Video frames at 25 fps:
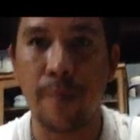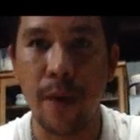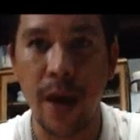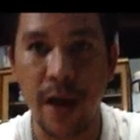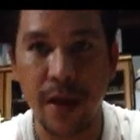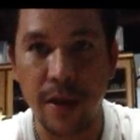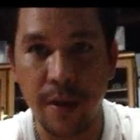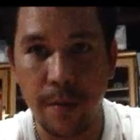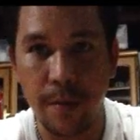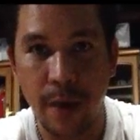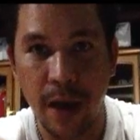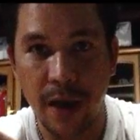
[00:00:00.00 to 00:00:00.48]
a
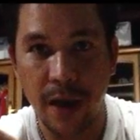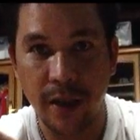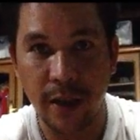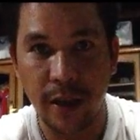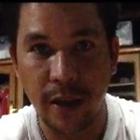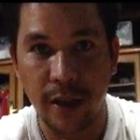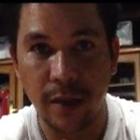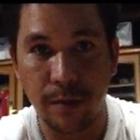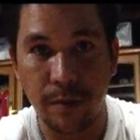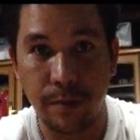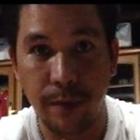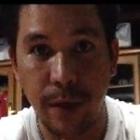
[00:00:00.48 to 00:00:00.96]

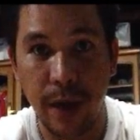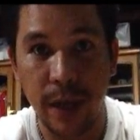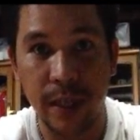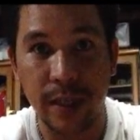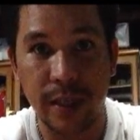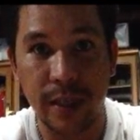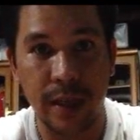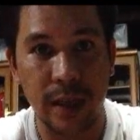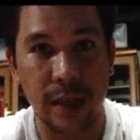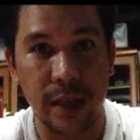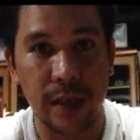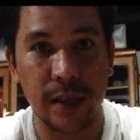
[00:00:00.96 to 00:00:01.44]
mathematical
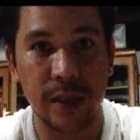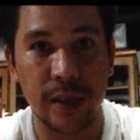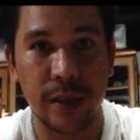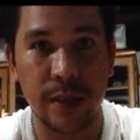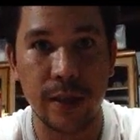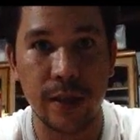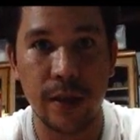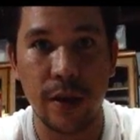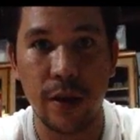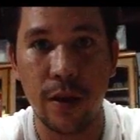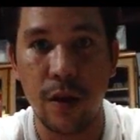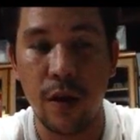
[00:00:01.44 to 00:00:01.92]

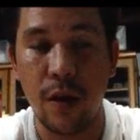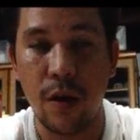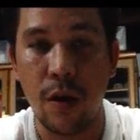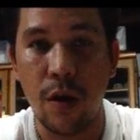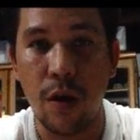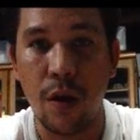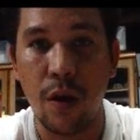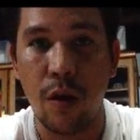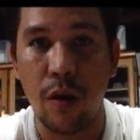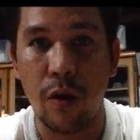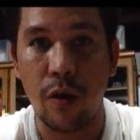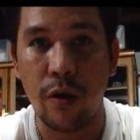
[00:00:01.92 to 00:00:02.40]
basis
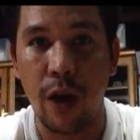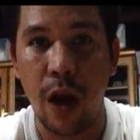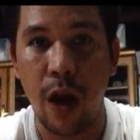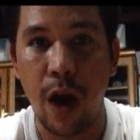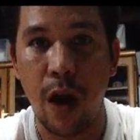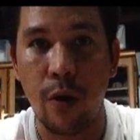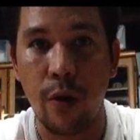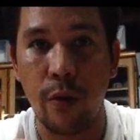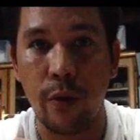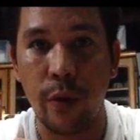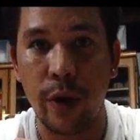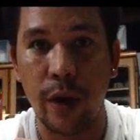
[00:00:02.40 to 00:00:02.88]
on
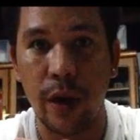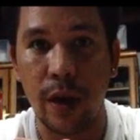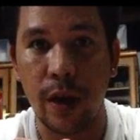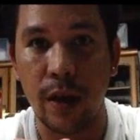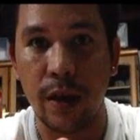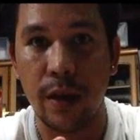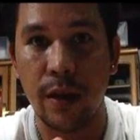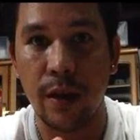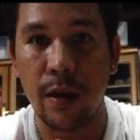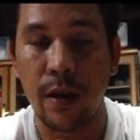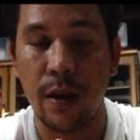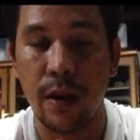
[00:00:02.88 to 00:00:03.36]
how we
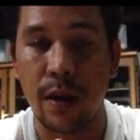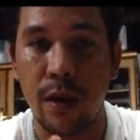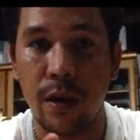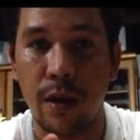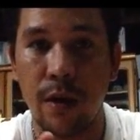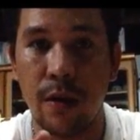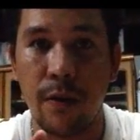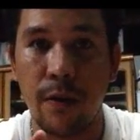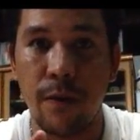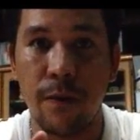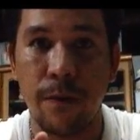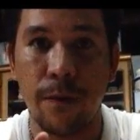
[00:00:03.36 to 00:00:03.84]
can
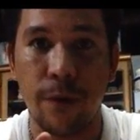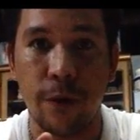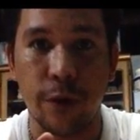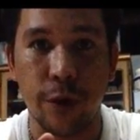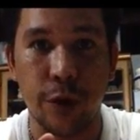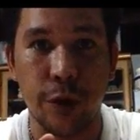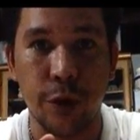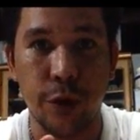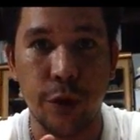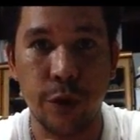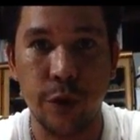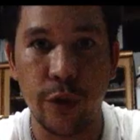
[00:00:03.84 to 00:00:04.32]
for
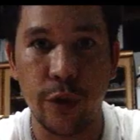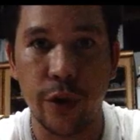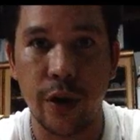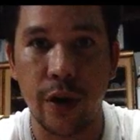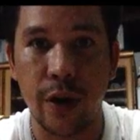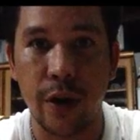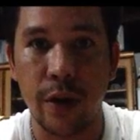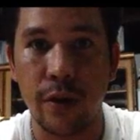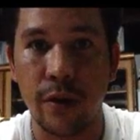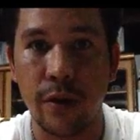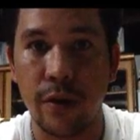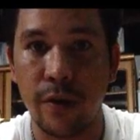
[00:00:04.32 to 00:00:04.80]

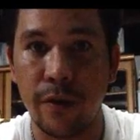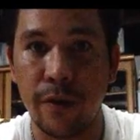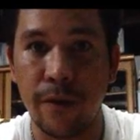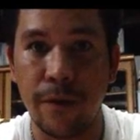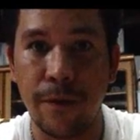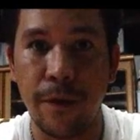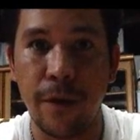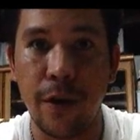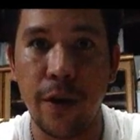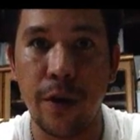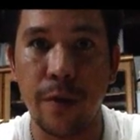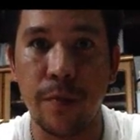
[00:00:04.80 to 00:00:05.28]
sure
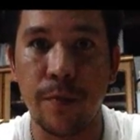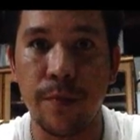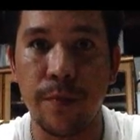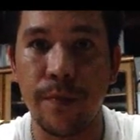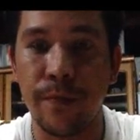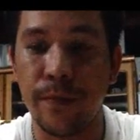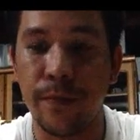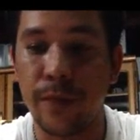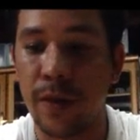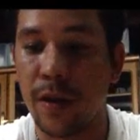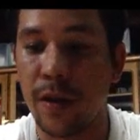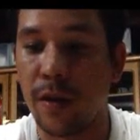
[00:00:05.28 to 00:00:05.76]
confirm
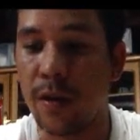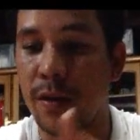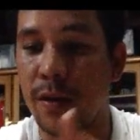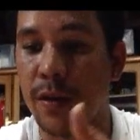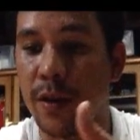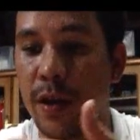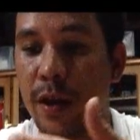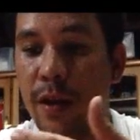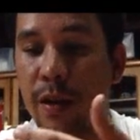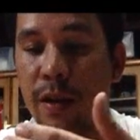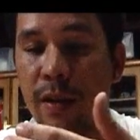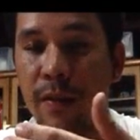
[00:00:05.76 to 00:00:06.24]

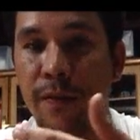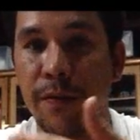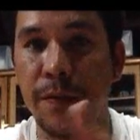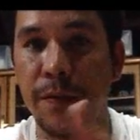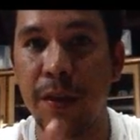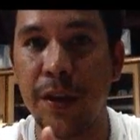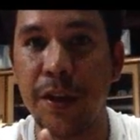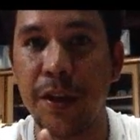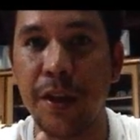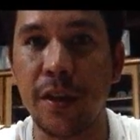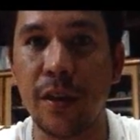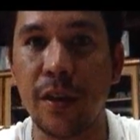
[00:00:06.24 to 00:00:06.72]
that
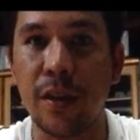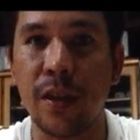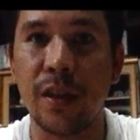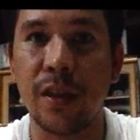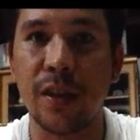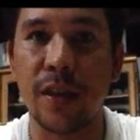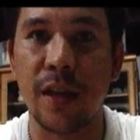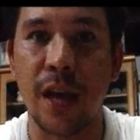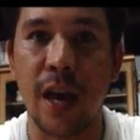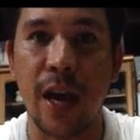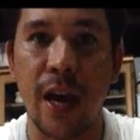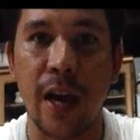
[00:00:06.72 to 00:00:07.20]
efficient
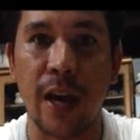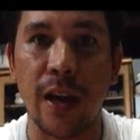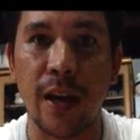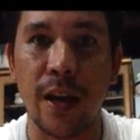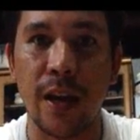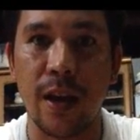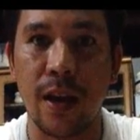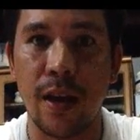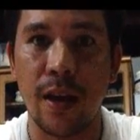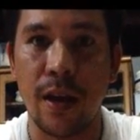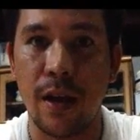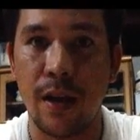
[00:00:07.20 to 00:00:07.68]

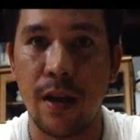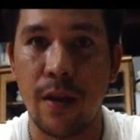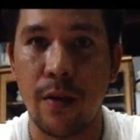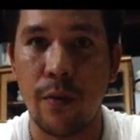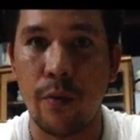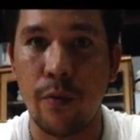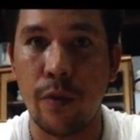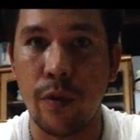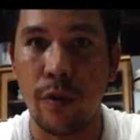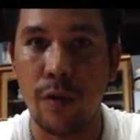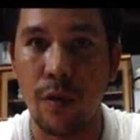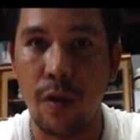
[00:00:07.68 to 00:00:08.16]
design
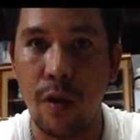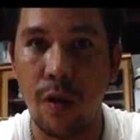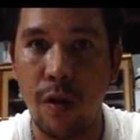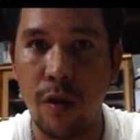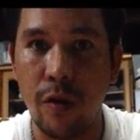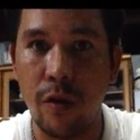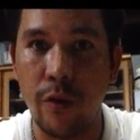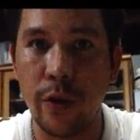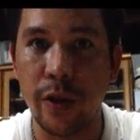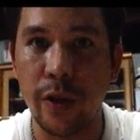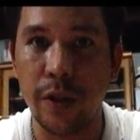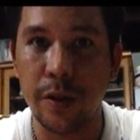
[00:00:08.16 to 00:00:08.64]
will
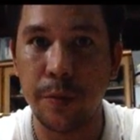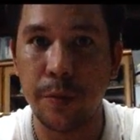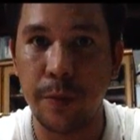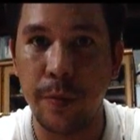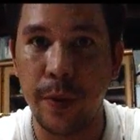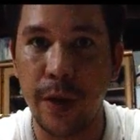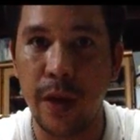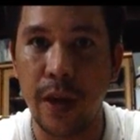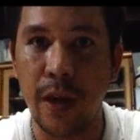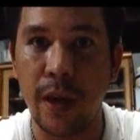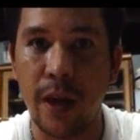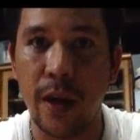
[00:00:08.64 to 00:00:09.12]
always
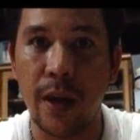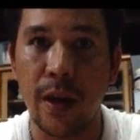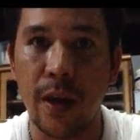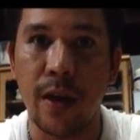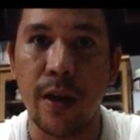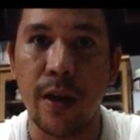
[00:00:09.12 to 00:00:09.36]
be